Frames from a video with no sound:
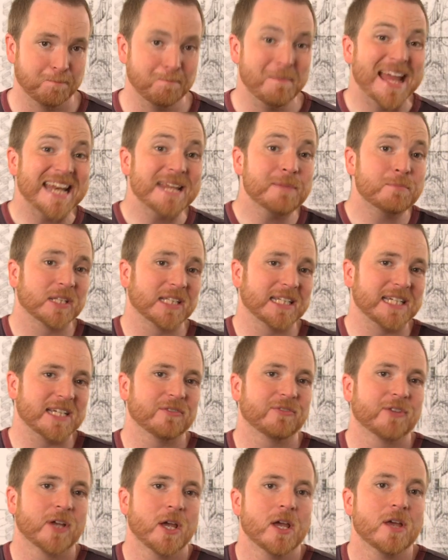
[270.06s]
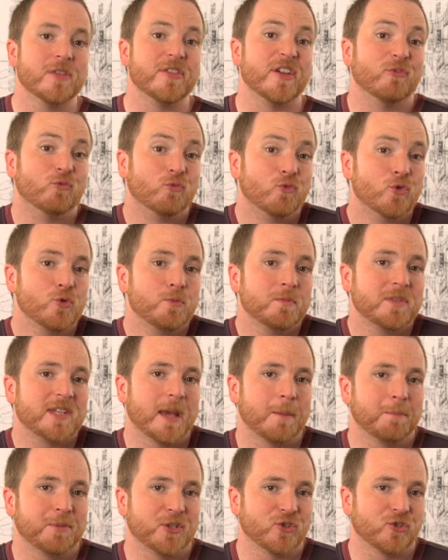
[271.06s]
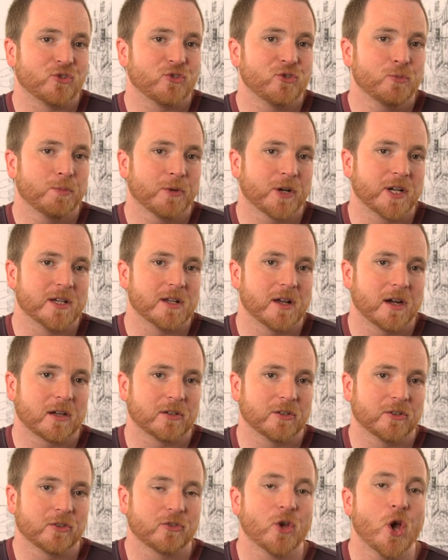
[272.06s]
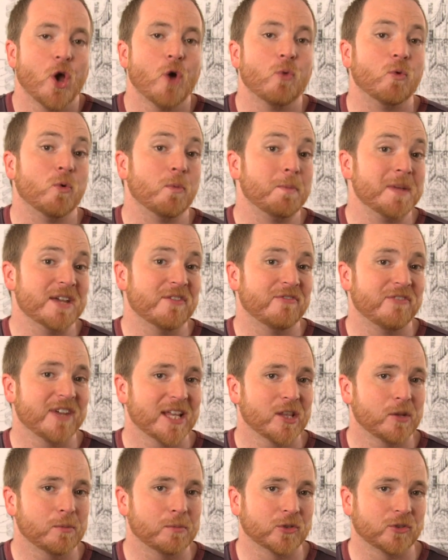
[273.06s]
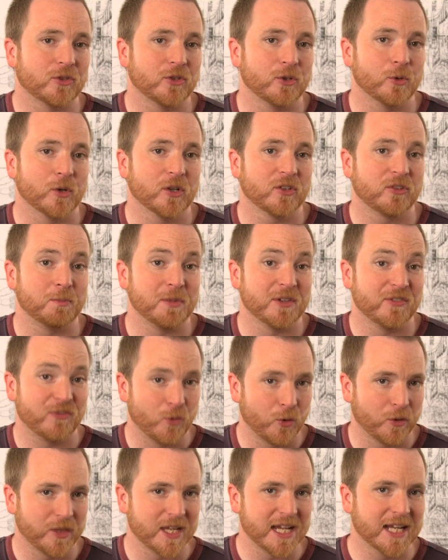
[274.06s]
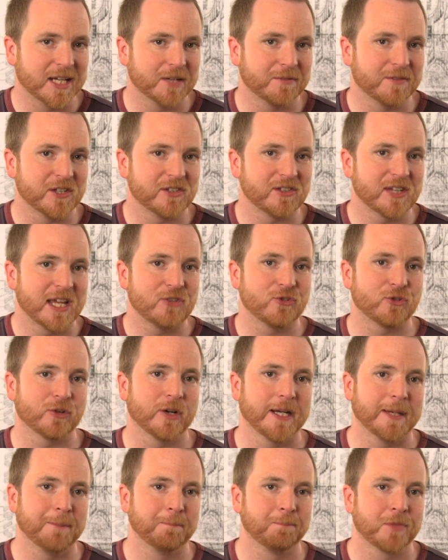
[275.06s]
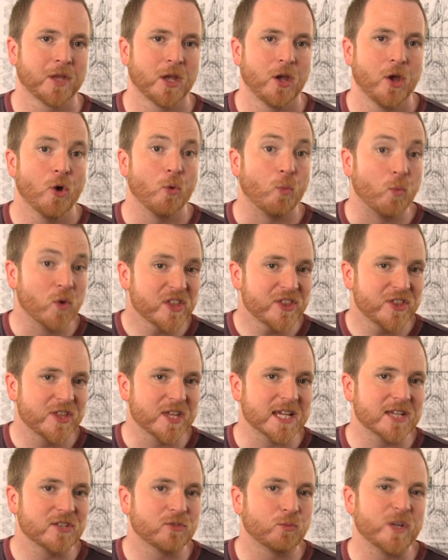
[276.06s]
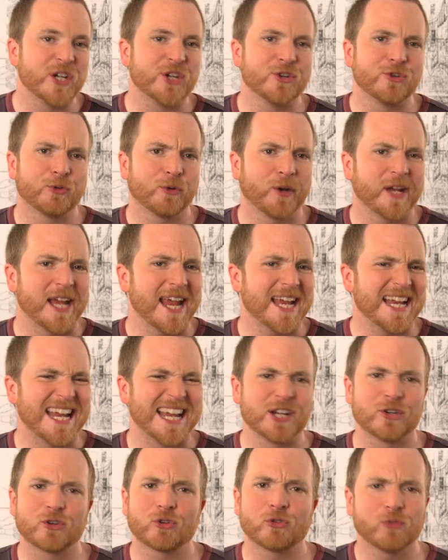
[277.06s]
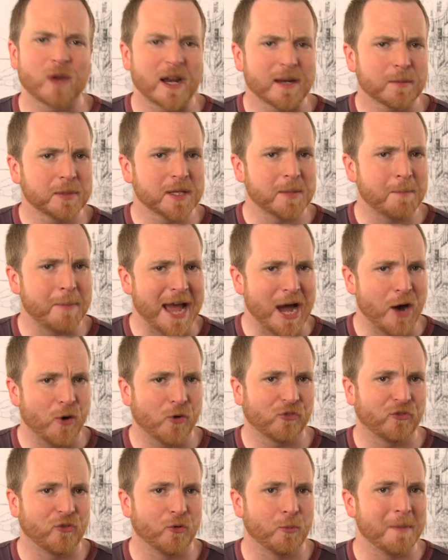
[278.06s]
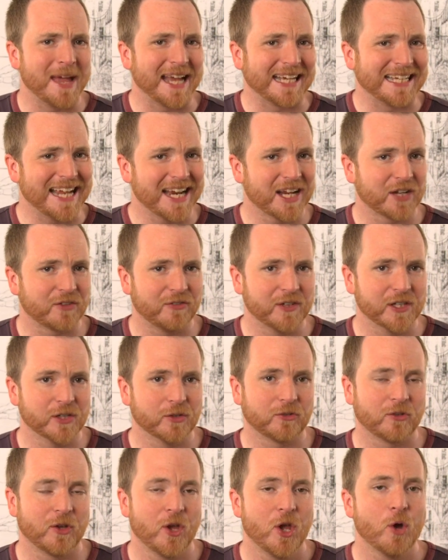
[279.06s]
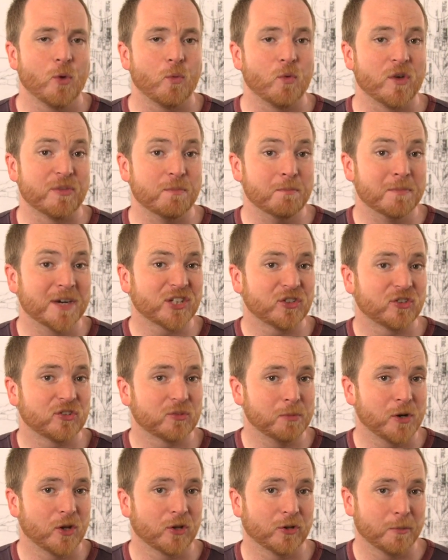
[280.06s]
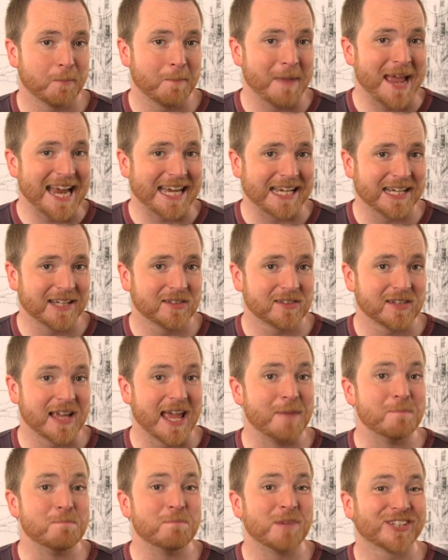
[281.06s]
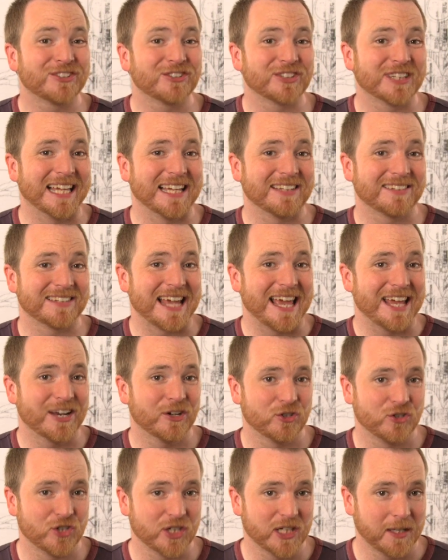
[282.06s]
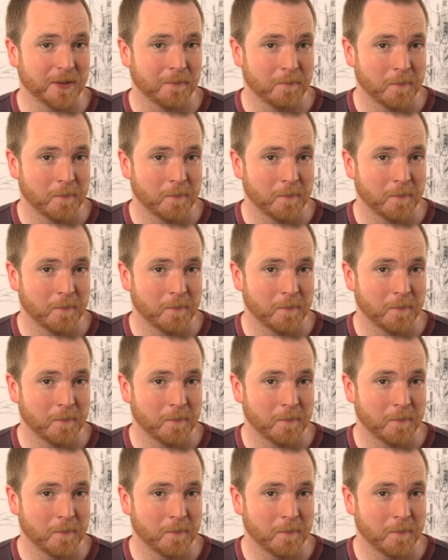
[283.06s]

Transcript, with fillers: Many believe that room temperature superconductors will be available to us before the end of the century. With these, we could create incredibly powerful magnetic fields with much smaller magnets and much less energy.